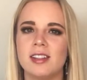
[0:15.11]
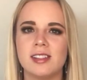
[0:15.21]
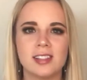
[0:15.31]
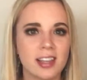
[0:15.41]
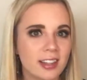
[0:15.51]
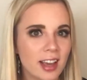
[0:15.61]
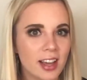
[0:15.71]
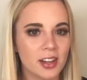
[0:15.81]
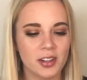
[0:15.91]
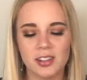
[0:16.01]

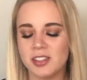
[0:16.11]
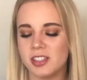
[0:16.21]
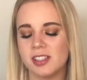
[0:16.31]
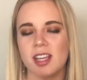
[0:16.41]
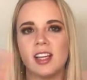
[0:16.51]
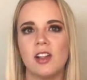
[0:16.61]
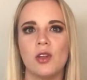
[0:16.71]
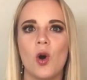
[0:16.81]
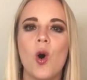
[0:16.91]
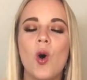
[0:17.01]
skincare, just like
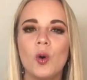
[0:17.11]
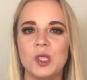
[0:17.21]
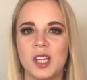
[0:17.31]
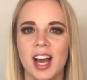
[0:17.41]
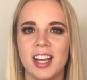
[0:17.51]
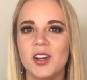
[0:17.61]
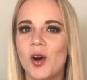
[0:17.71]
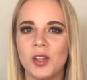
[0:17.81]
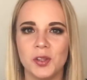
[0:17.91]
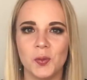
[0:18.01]
the whole nine
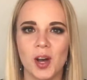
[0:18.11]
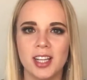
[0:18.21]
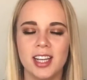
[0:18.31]
all in one,